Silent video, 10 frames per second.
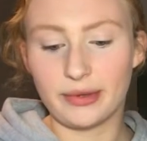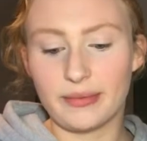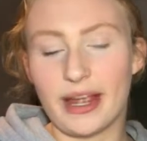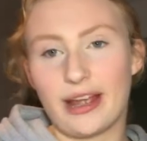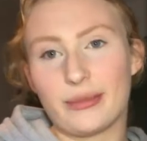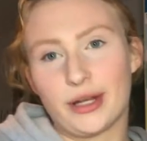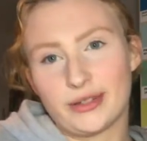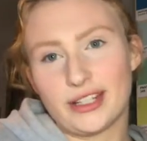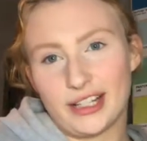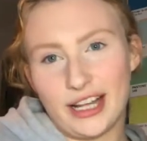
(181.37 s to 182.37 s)
with my
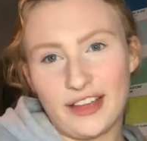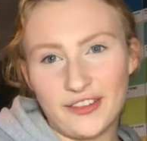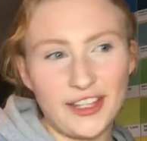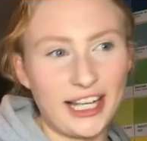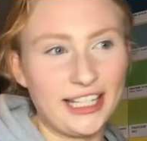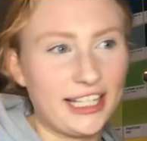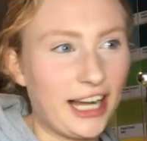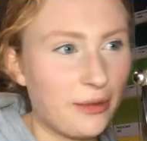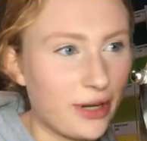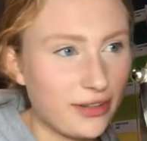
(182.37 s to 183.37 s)
eyebrows done. I feel like I need
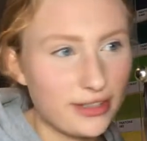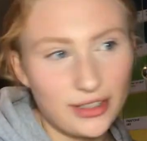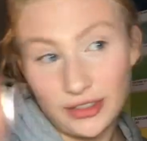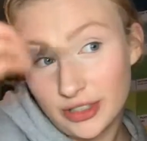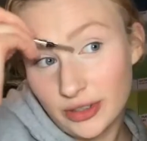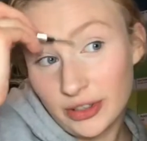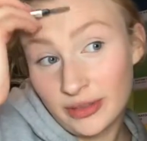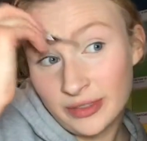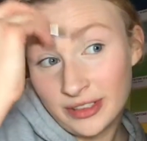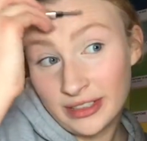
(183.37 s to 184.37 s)
eyebrows to look
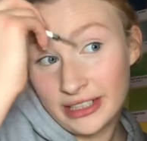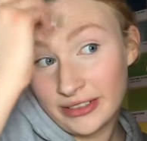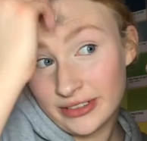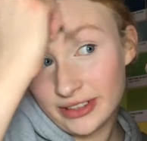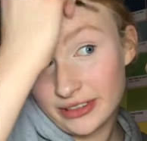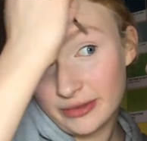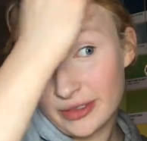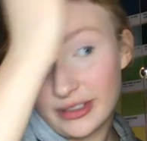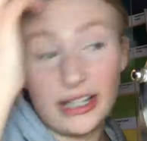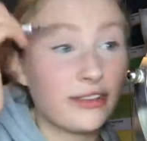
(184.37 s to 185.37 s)
normal. I don't look
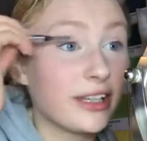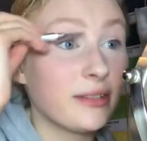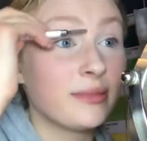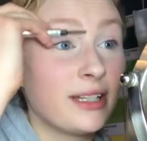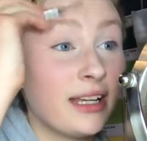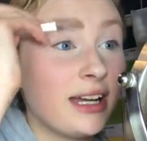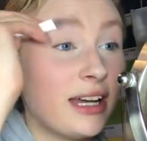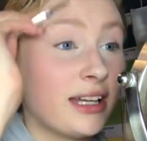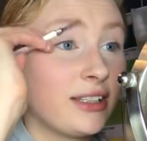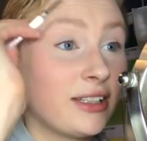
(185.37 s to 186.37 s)
normal without them.
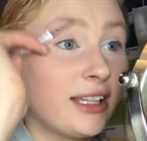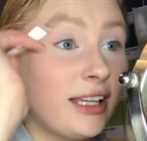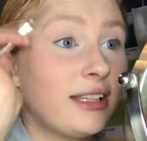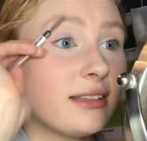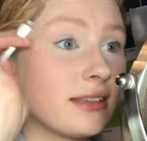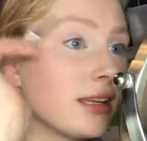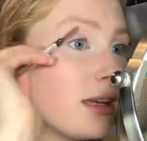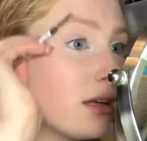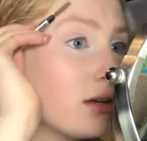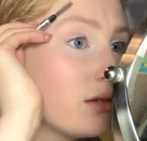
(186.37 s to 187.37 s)
I look like a
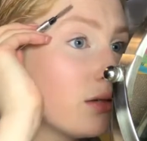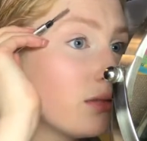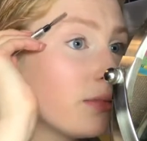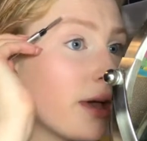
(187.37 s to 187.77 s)
psychopath.